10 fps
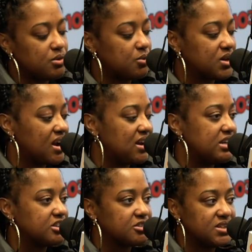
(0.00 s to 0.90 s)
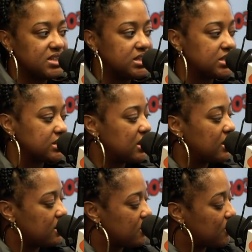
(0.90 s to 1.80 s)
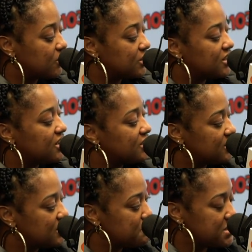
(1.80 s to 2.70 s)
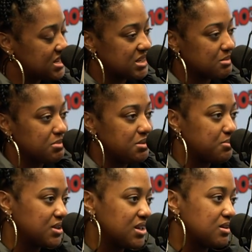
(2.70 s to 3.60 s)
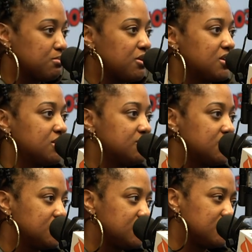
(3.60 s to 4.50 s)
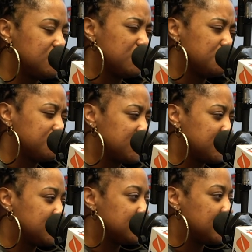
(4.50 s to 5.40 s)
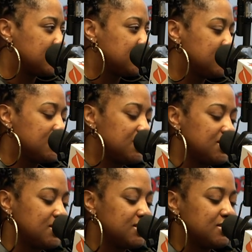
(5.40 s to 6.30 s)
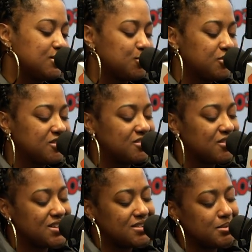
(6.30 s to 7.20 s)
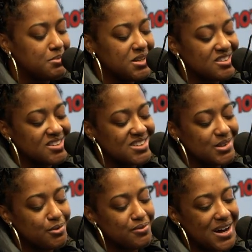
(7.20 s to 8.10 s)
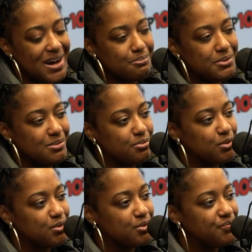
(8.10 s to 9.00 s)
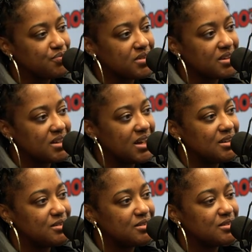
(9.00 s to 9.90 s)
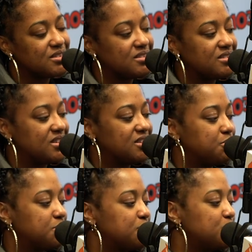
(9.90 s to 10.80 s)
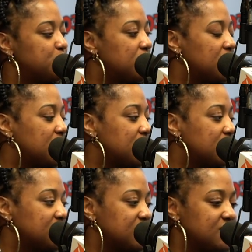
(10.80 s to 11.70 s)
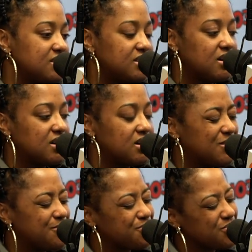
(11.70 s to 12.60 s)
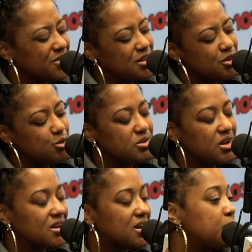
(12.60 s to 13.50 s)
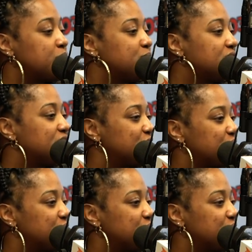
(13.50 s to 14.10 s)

what our history is and all the other amazing people that are part of it. You know what I'm saying? Like, don't just try to diminish us to five people. Yeah. Like, teach people who uh King um Tutankhamun was. You